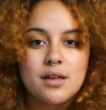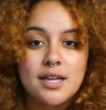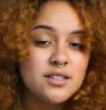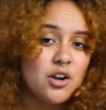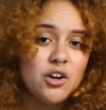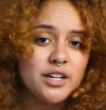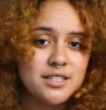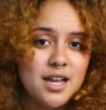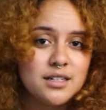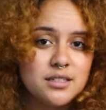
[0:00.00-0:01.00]
He's an
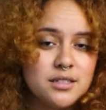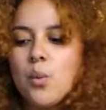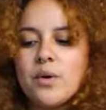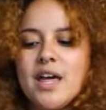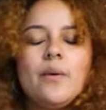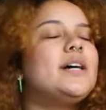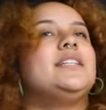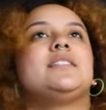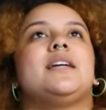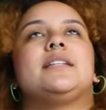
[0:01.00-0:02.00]
architect. Without a
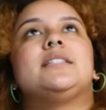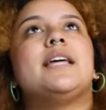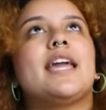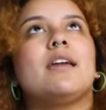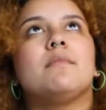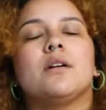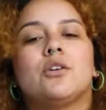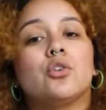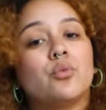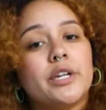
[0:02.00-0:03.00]
distinct name,
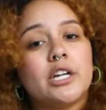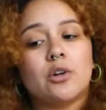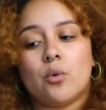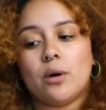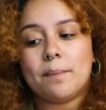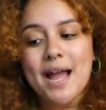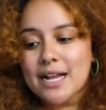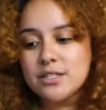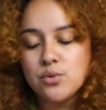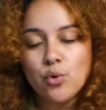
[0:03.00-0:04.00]
career, or
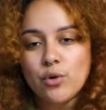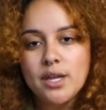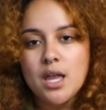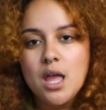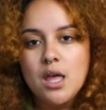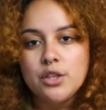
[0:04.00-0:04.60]
backstory,